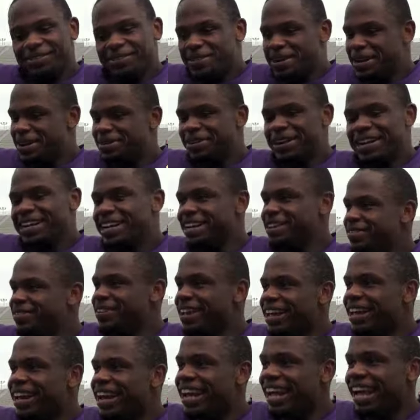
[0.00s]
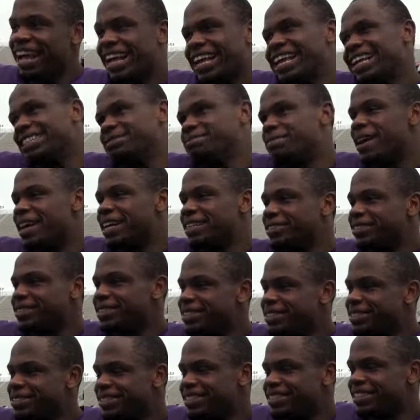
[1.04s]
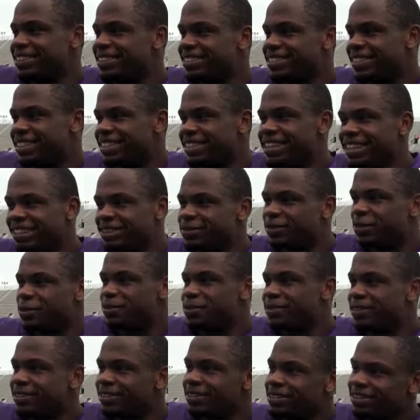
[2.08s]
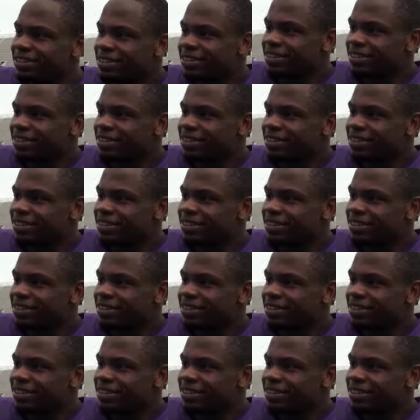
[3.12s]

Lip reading: Whatever they need me at. I guess pass rush is the niche for me.